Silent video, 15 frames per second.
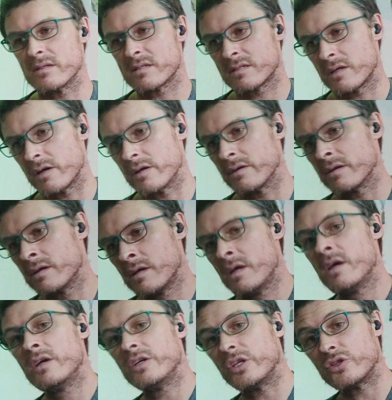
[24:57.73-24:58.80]
So
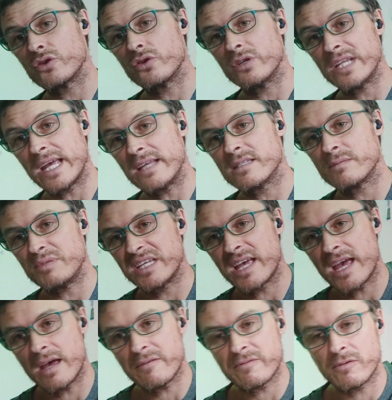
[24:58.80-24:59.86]
you do need to be
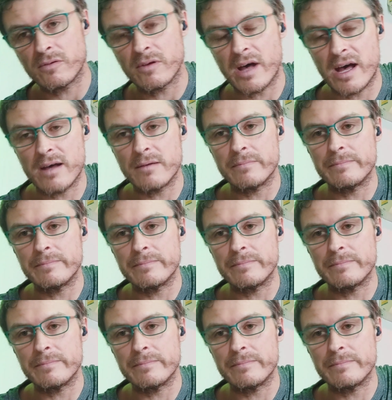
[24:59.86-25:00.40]
careful.